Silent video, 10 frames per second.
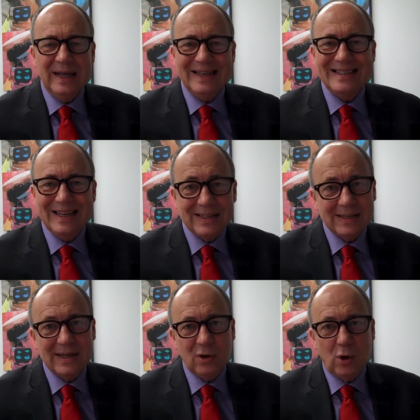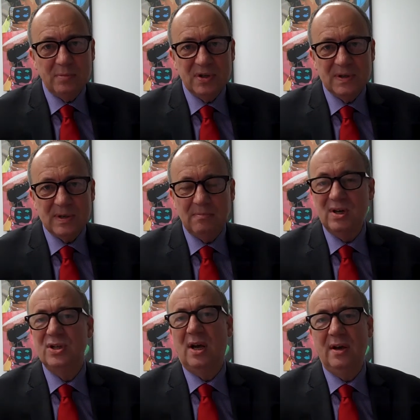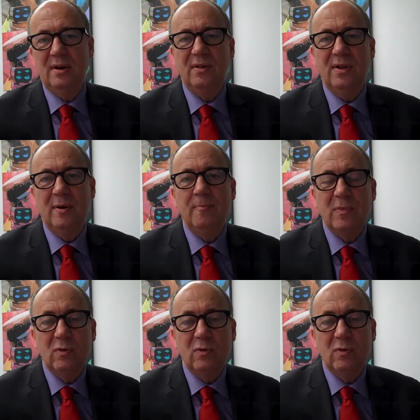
and the sentencing options are much higher there.